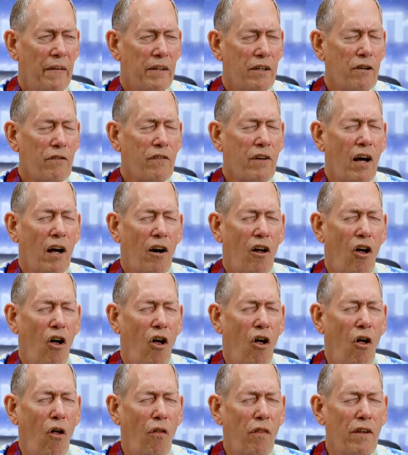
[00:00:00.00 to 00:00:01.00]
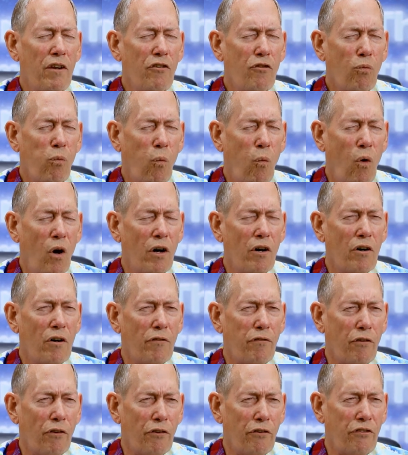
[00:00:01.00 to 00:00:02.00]
You've got all these
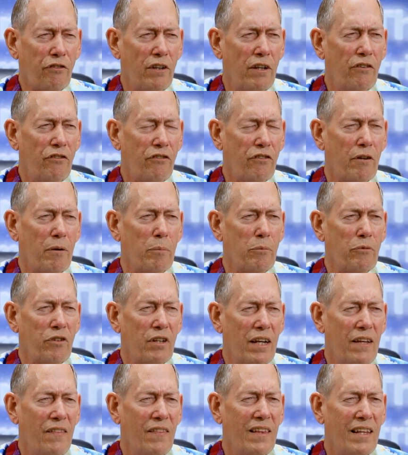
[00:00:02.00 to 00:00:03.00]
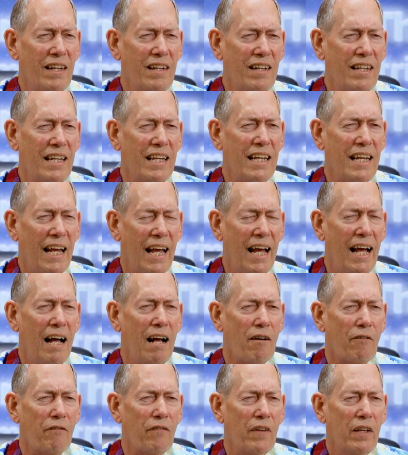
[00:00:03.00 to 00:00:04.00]
wonderful systems in the
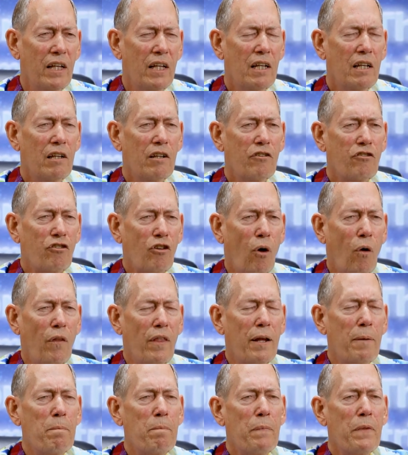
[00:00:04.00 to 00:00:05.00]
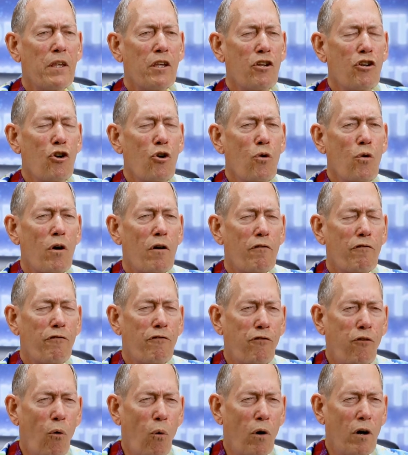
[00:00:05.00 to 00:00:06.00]
DF so that you
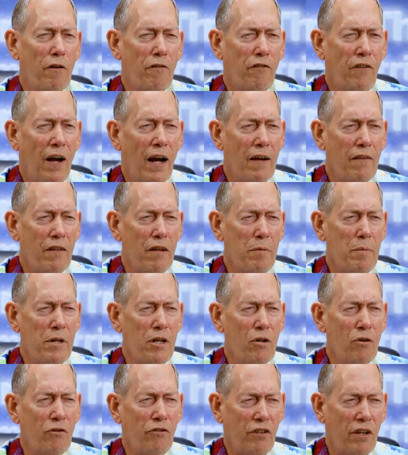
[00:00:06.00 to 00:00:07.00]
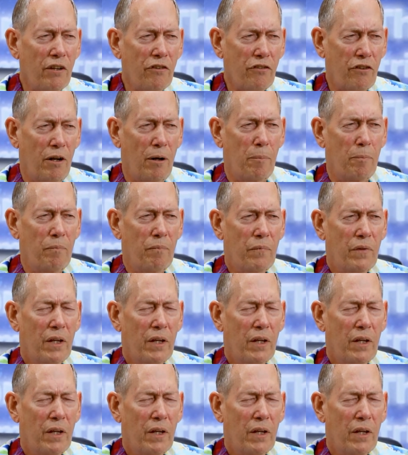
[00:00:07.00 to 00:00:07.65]
fortify the immune system,